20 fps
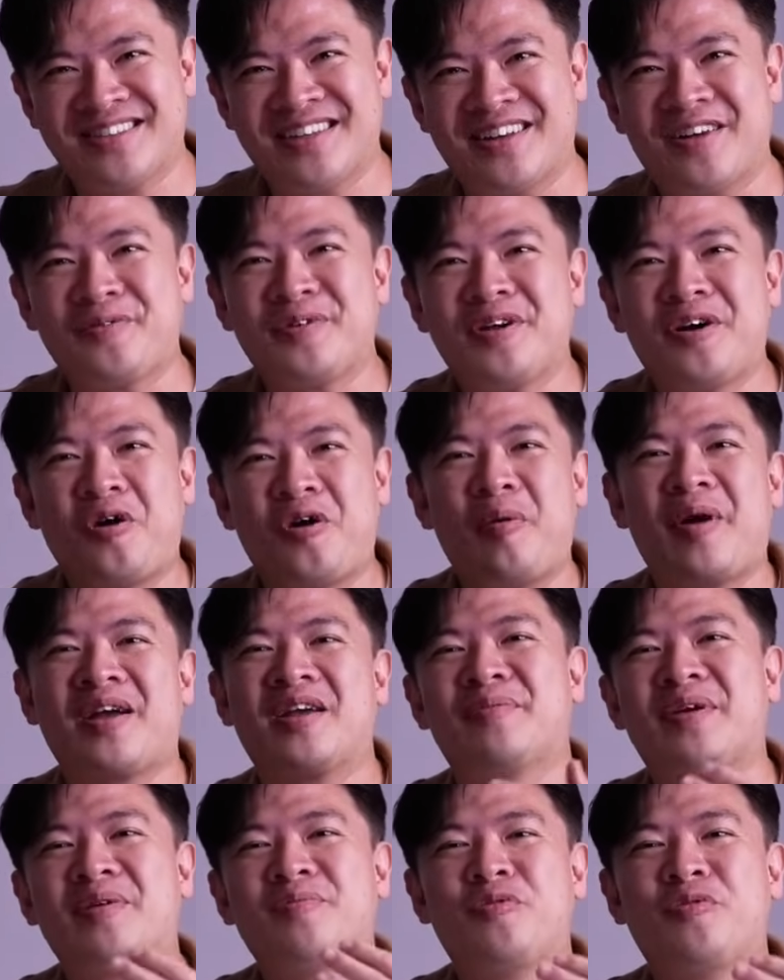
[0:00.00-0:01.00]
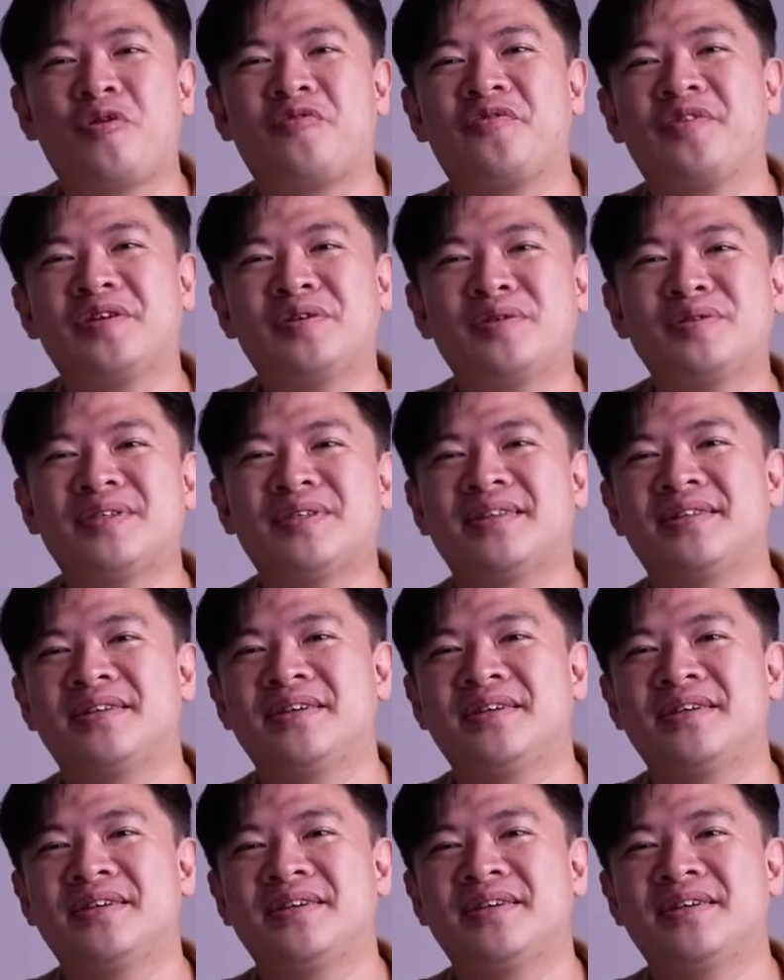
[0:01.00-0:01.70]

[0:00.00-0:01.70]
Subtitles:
and I really hope I can make more videos like